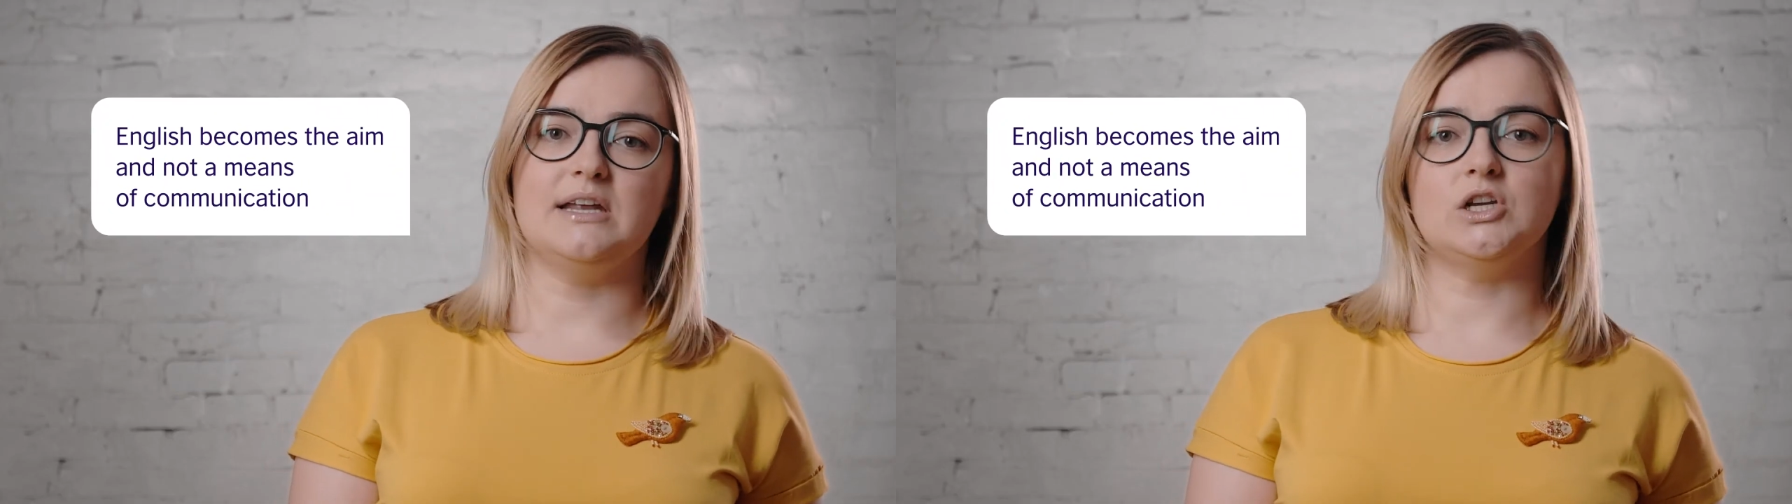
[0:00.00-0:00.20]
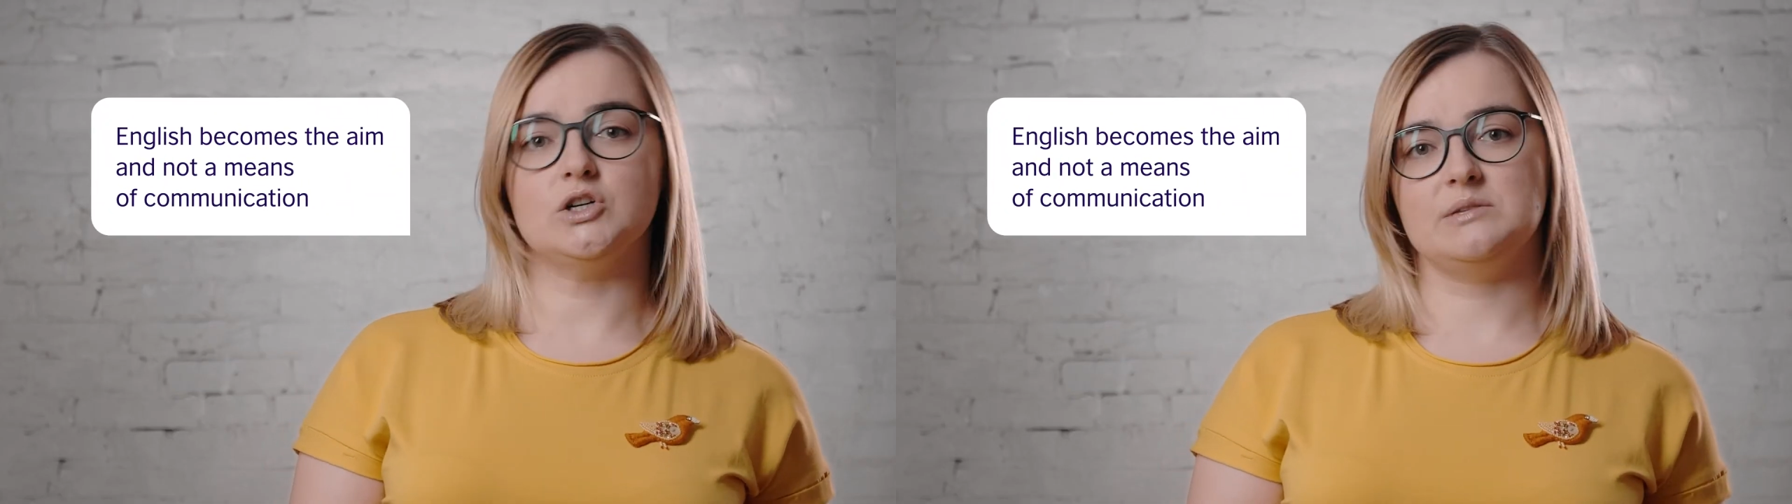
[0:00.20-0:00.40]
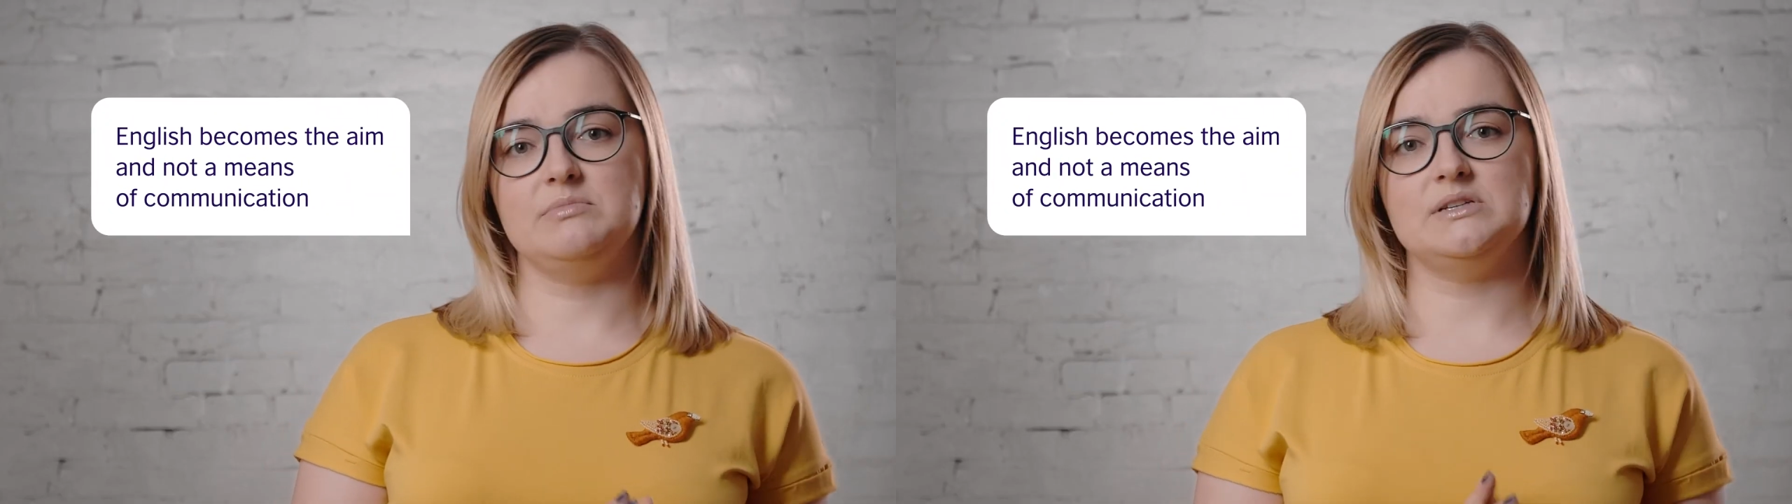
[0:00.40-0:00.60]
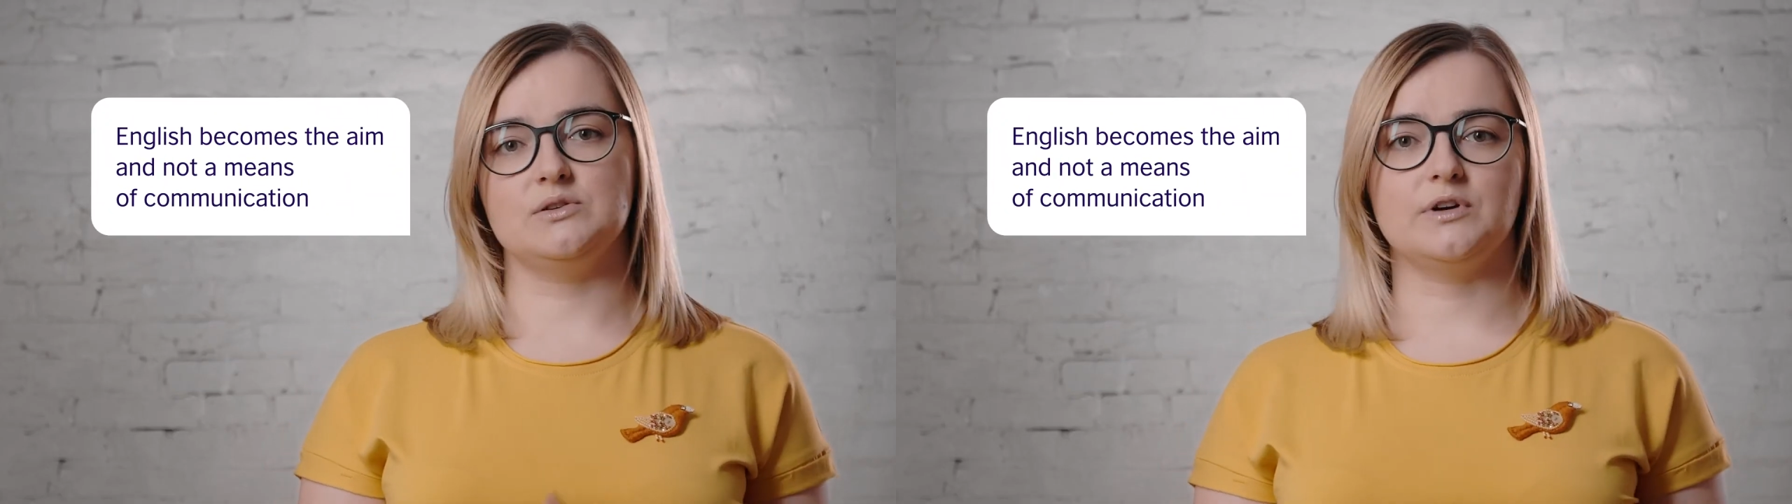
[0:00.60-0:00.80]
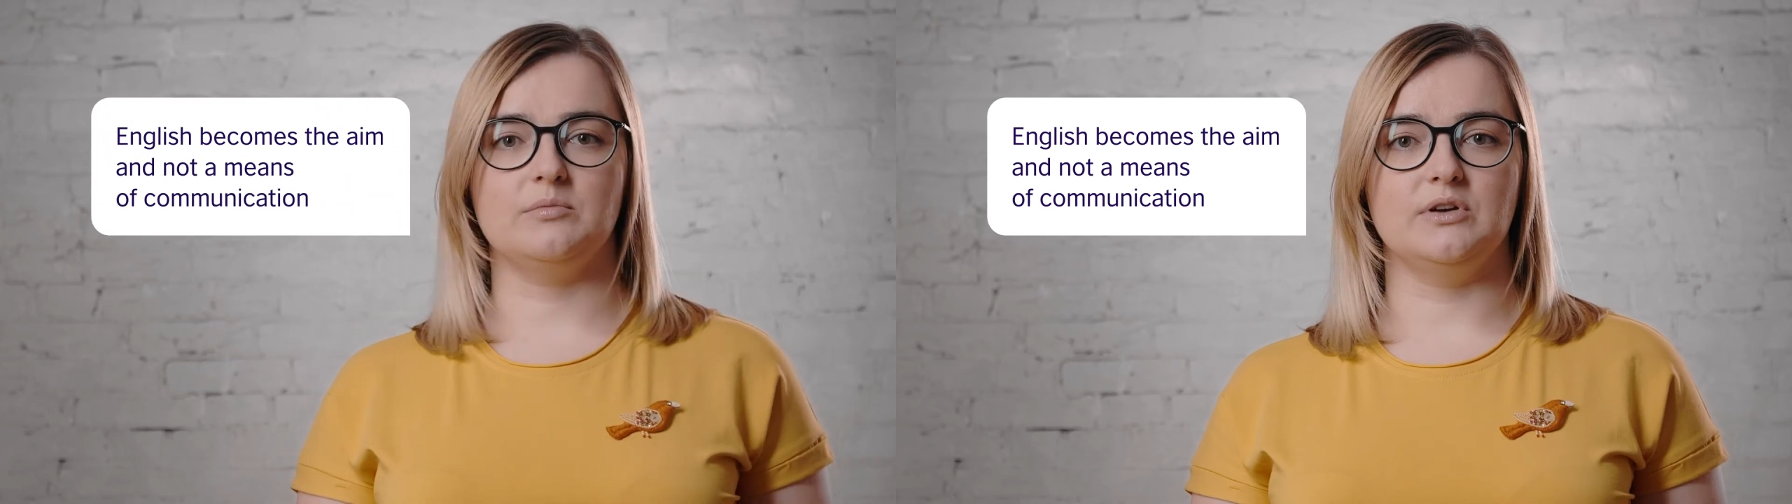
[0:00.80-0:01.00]
and not a
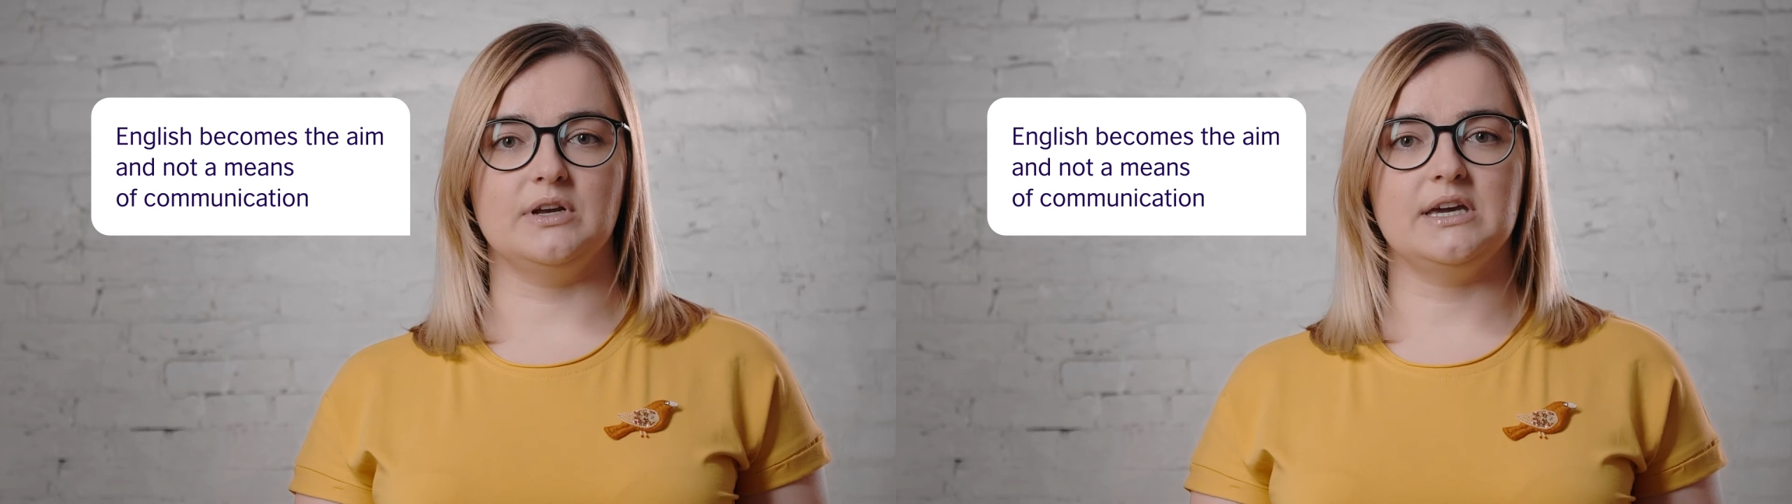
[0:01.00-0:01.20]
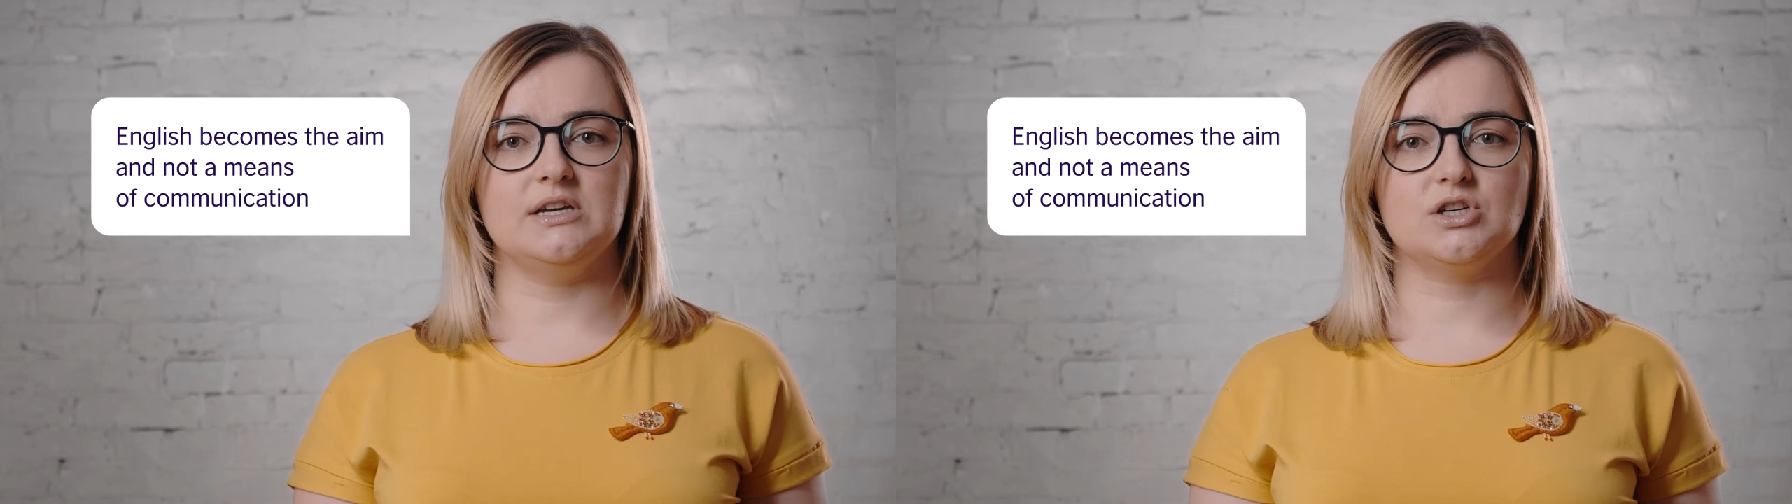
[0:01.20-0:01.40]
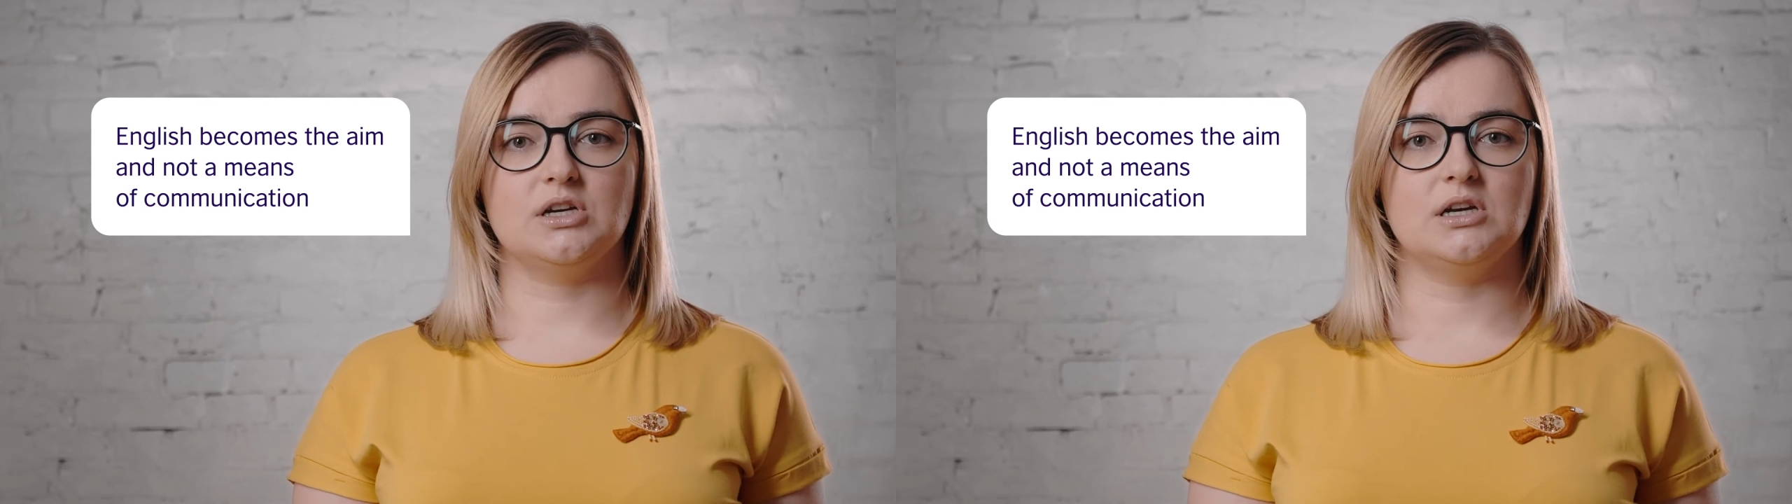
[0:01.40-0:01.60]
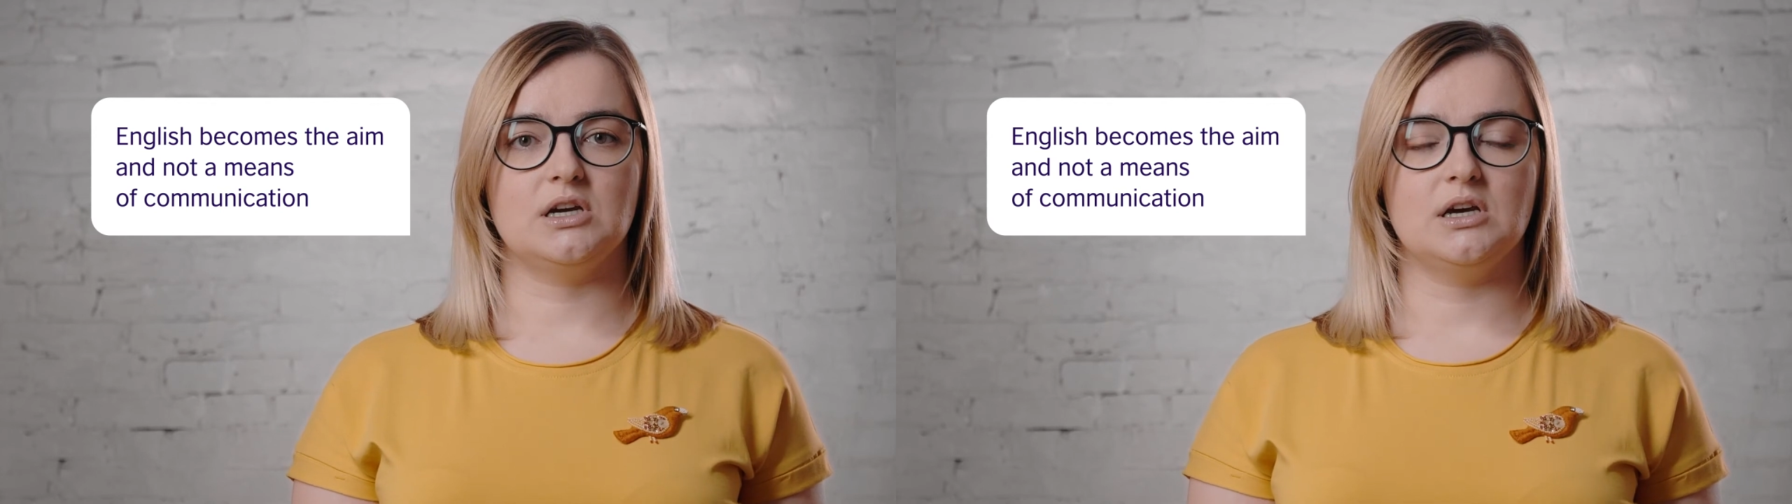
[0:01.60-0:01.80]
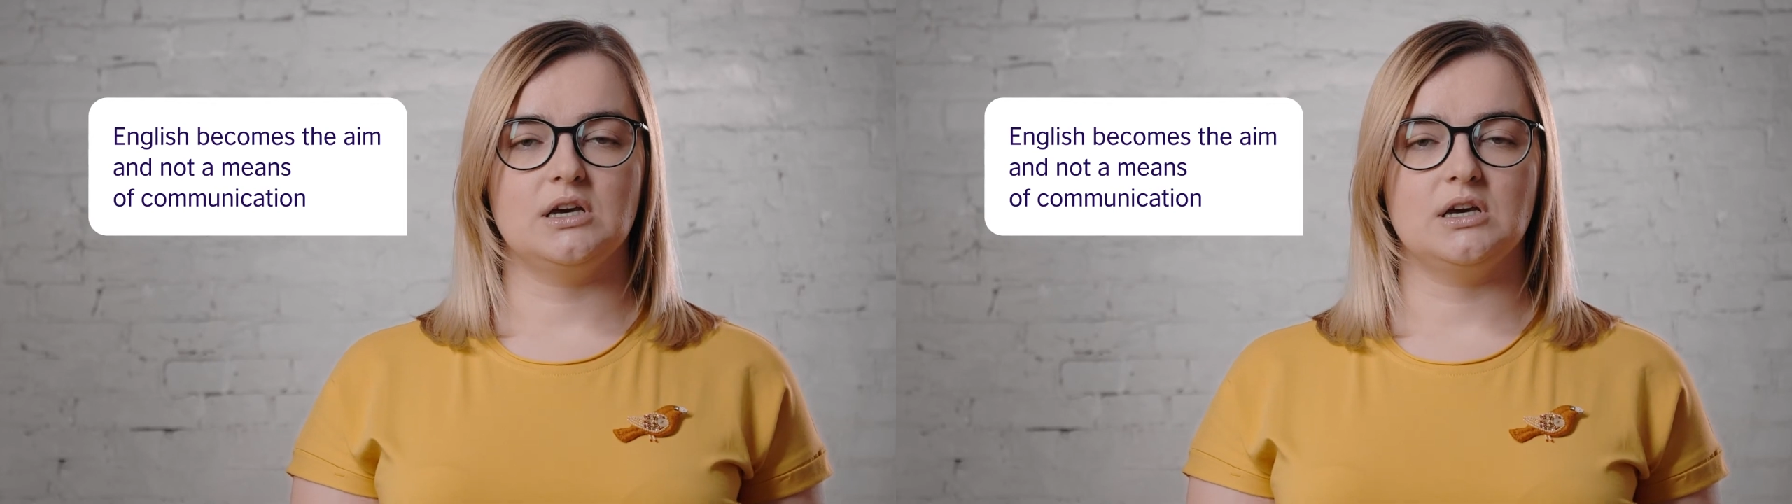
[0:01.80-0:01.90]
means of communication.